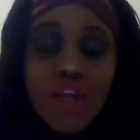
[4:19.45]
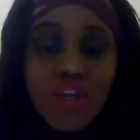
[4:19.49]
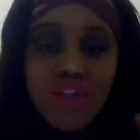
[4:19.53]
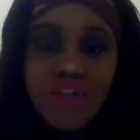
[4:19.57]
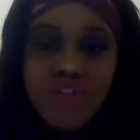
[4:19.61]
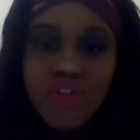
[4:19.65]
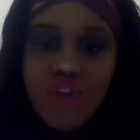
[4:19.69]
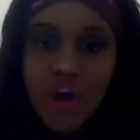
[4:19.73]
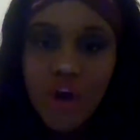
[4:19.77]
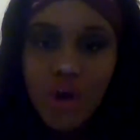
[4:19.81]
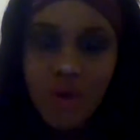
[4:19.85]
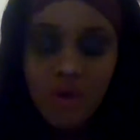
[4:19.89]

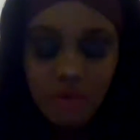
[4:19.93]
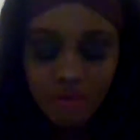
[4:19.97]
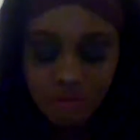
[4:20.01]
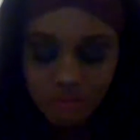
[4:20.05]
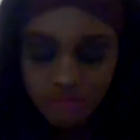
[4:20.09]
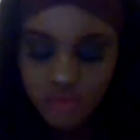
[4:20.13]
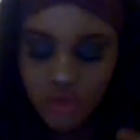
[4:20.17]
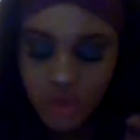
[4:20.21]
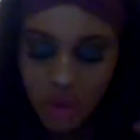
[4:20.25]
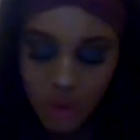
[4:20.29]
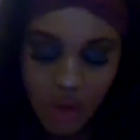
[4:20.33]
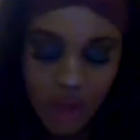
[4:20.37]
So
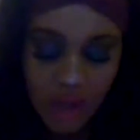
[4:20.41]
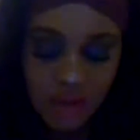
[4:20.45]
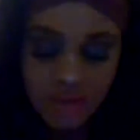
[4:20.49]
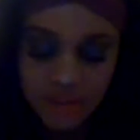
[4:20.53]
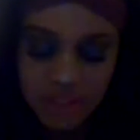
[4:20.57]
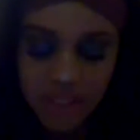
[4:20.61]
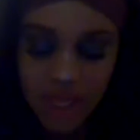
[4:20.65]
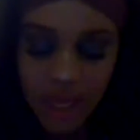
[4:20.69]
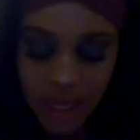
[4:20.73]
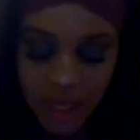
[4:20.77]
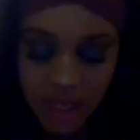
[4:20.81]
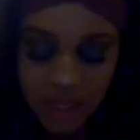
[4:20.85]
go
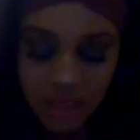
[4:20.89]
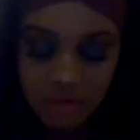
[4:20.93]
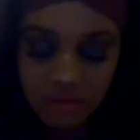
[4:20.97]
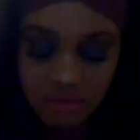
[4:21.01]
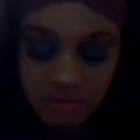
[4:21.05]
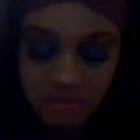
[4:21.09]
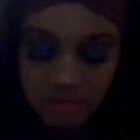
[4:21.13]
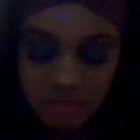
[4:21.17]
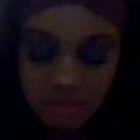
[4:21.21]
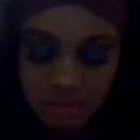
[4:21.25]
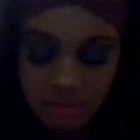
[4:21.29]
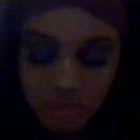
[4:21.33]
outside
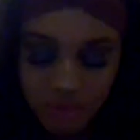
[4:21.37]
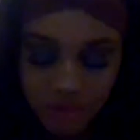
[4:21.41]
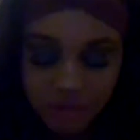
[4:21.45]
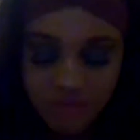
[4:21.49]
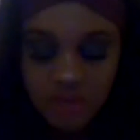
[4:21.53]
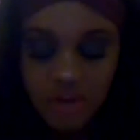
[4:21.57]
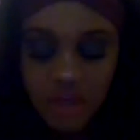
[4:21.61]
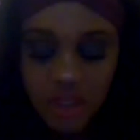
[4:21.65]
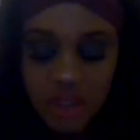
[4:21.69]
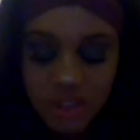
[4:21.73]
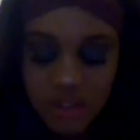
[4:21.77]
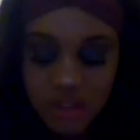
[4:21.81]
with
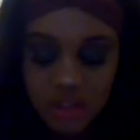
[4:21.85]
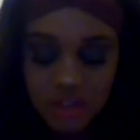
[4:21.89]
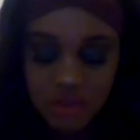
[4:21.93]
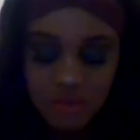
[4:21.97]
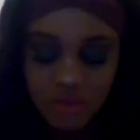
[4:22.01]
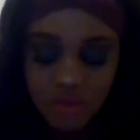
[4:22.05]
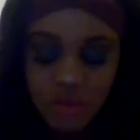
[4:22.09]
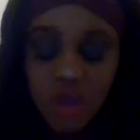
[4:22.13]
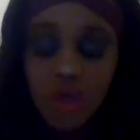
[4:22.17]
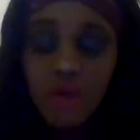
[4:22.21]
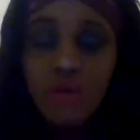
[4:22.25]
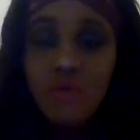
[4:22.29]
friends.
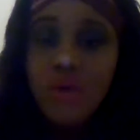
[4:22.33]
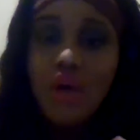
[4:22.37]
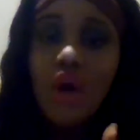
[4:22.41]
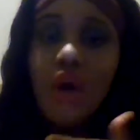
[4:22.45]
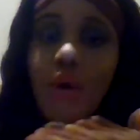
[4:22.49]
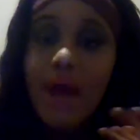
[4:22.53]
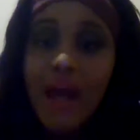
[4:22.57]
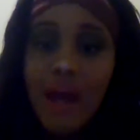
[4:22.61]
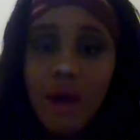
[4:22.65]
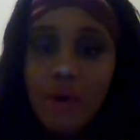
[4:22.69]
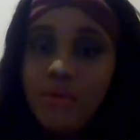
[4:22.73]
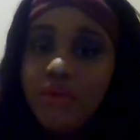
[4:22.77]
Well,
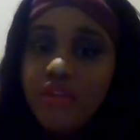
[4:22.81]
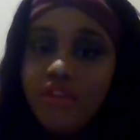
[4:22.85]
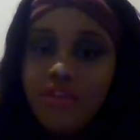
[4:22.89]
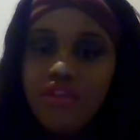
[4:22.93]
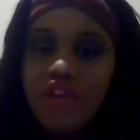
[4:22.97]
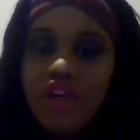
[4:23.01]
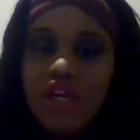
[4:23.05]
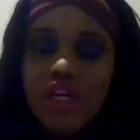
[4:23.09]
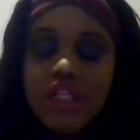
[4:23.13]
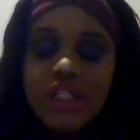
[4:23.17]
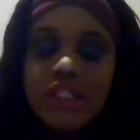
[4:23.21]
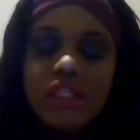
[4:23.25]
go out with
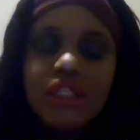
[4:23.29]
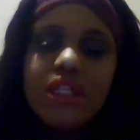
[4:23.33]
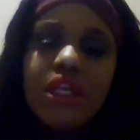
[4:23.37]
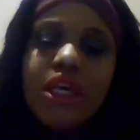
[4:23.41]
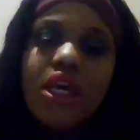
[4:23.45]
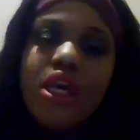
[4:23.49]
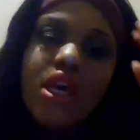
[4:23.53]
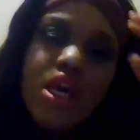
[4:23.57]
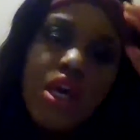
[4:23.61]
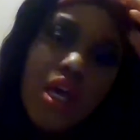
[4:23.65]
friends.